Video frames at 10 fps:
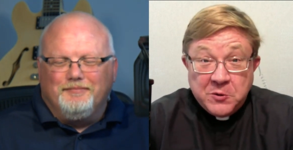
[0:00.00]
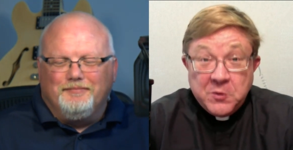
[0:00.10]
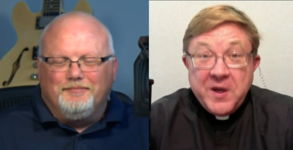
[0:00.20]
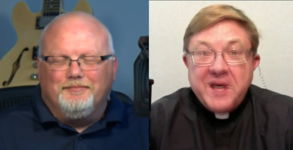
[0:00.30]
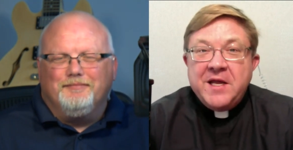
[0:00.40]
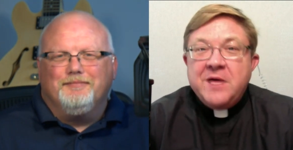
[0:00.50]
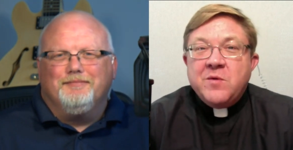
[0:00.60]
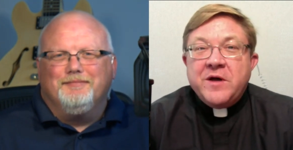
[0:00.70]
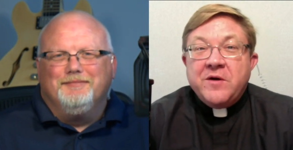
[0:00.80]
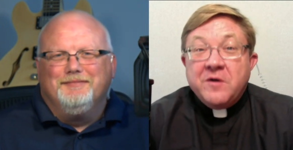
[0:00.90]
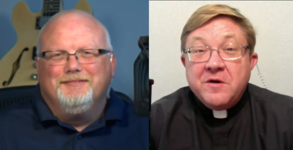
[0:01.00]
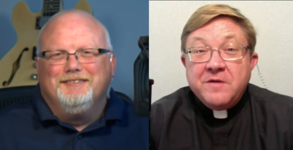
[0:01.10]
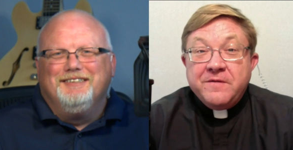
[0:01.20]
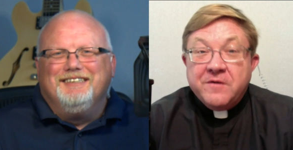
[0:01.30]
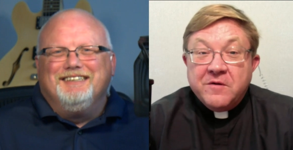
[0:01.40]
Speaker 1: two, and he went
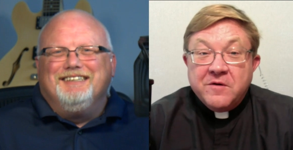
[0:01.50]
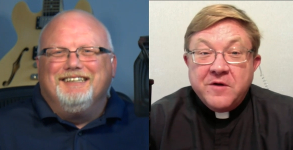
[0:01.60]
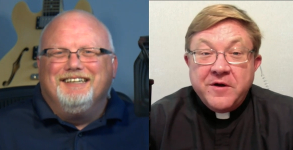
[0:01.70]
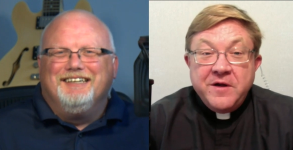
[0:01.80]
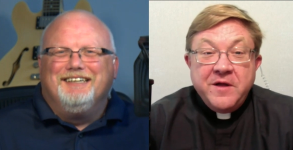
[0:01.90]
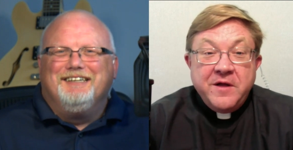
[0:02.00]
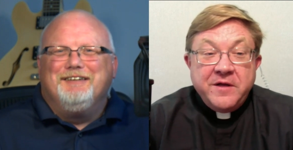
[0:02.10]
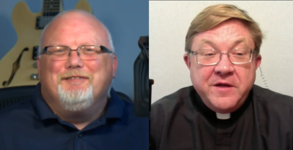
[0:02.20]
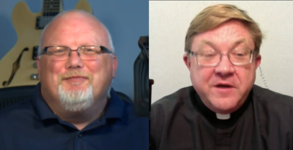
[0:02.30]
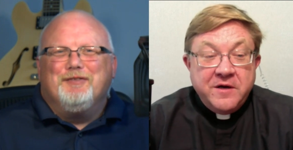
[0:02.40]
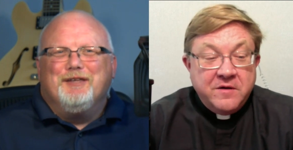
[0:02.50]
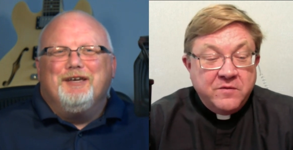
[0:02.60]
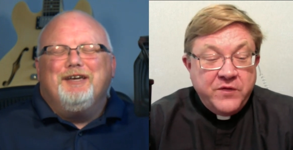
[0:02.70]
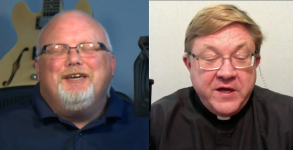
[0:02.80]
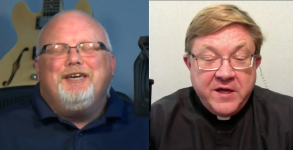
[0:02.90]
off on, you know,
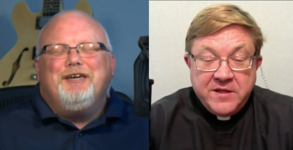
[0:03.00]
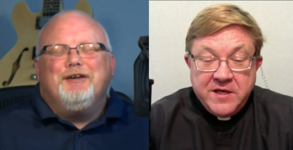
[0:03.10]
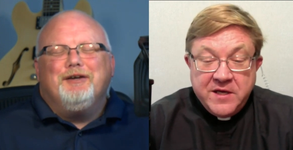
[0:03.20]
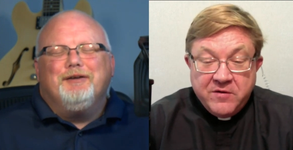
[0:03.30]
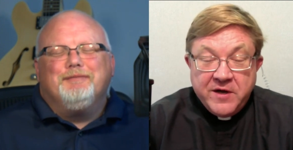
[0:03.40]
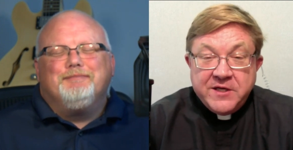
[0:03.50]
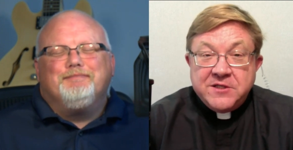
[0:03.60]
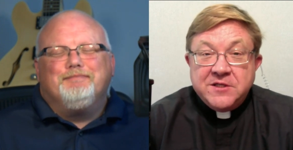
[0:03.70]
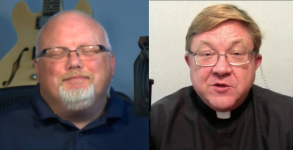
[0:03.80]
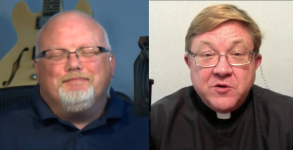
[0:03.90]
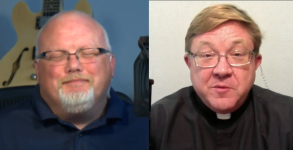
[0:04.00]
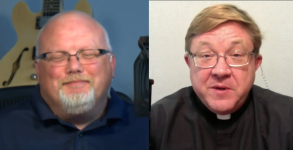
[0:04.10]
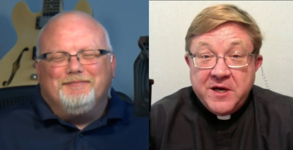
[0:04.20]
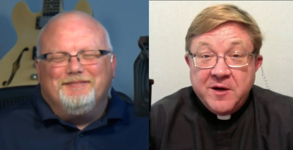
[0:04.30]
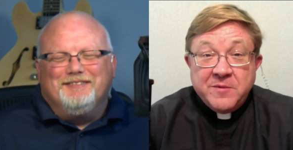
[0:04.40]
the Antichrist is going to
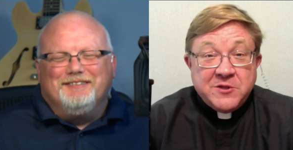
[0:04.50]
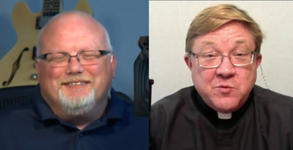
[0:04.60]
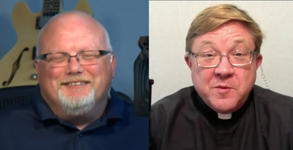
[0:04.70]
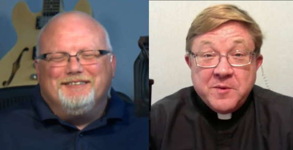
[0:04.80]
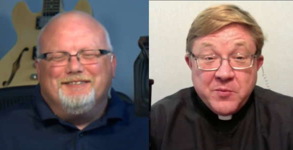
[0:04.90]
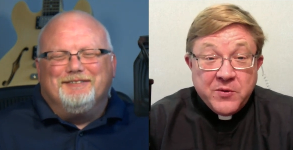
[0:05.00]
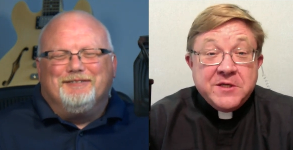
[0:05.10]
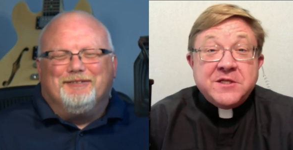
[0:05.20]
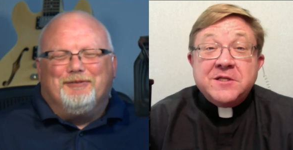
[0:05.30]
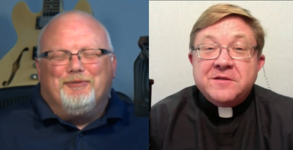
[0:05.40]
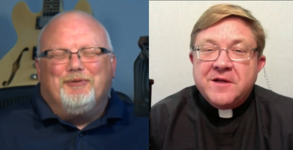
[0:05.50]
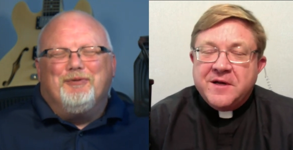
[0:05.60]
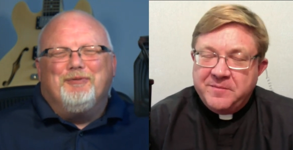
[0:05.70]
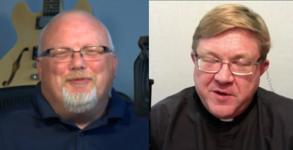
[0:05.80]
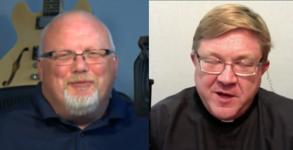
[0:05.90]
become as a woman priest. And
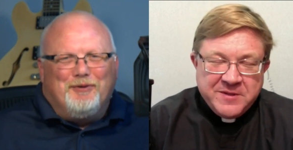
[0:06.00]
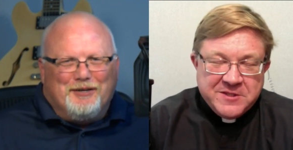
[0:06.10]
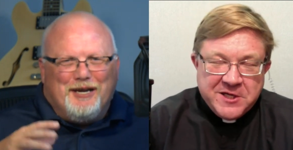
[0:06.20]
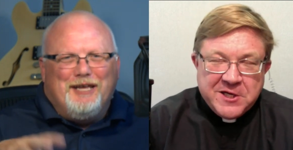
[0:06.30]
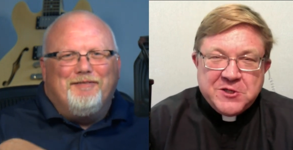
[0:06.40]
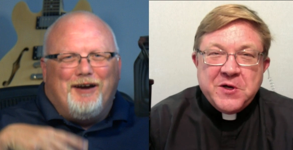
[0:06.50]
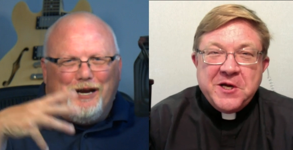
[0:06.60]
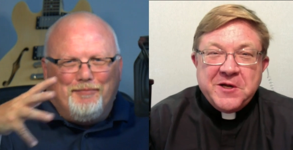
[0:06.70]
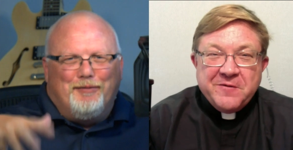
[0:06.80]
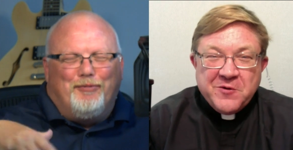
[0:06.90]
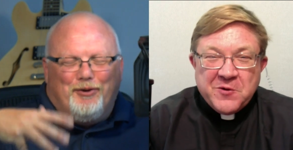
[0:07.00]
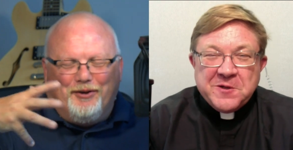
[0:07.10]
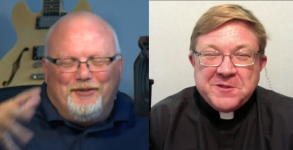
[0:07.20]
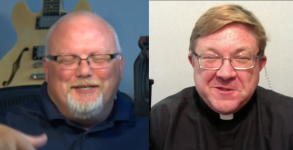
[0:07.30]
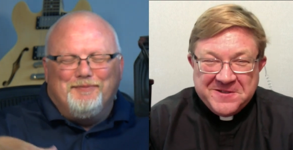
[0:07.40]
Speaker 2: we're kind of
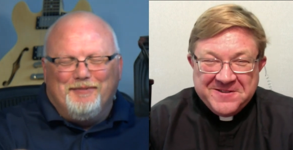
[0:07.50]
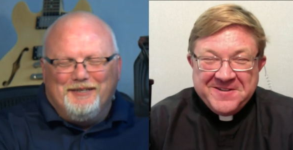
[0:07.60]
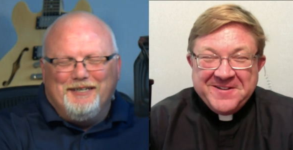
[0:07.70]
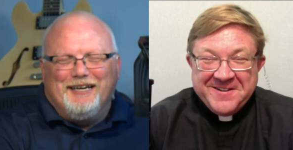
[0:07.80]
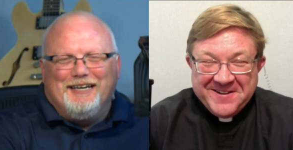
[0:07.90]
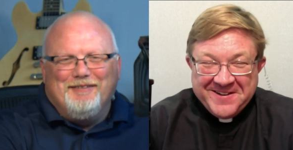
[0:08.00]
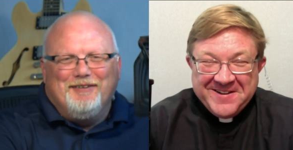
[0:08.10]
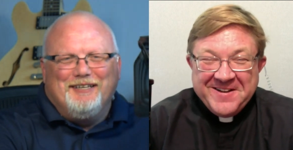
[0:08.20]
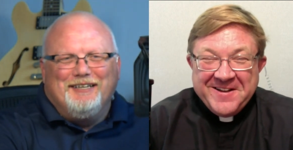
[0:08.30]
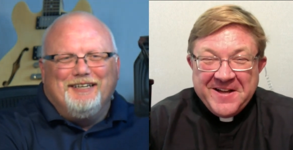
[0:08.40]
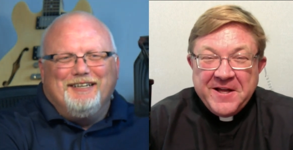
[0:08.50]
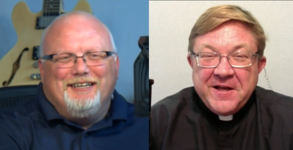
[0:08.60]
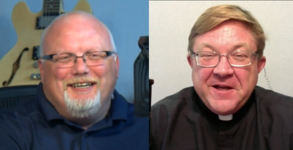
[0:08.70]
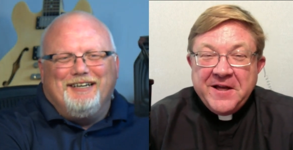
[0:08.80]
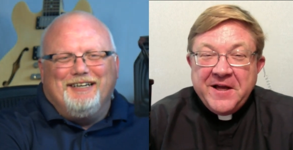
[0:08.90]
hyperboil this, but yeah, I mean,
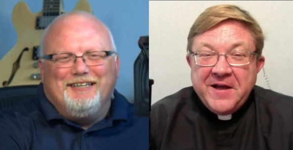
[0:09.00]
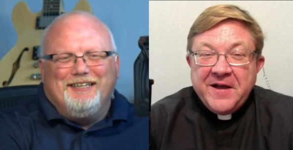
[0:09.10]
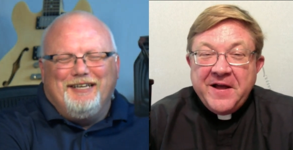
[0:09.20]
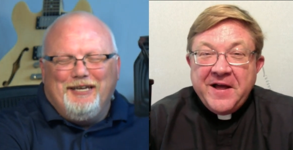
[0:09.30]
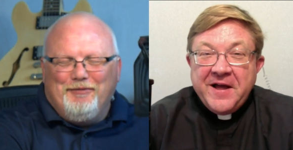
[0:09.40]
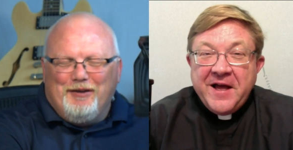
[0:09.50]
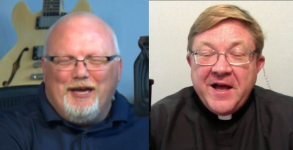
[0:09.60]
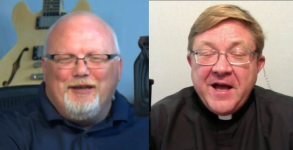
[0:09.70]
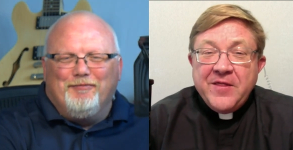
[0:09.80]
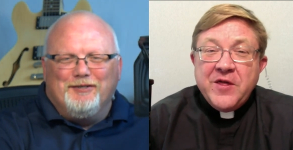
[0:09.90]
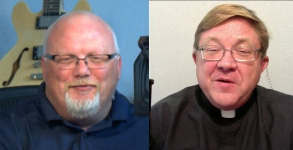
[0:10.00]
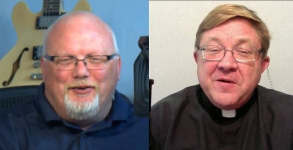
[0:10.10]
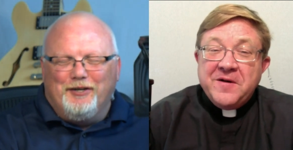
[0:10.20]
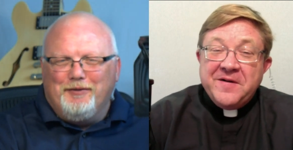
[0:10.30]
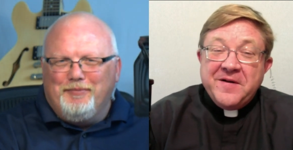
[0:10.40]
uh, he was then,
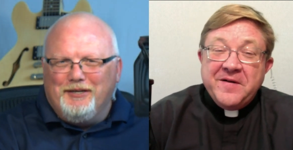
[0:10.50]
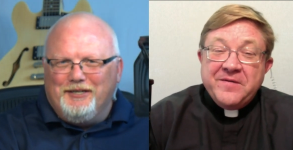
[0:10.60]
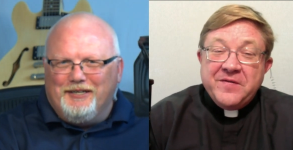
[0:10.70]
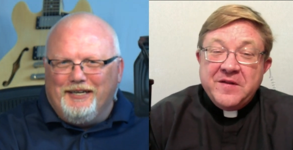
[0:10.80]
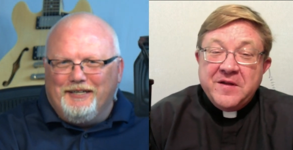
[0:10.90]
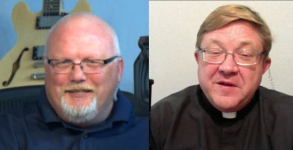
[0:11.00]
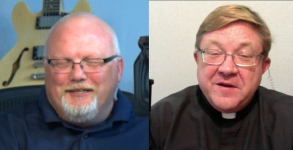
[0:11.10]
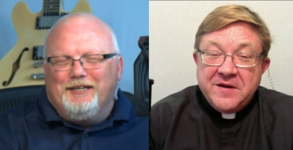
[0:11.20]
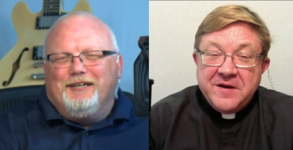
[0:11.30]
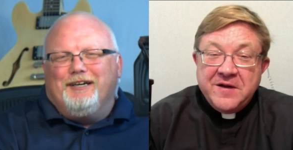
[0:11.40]
very opinionated,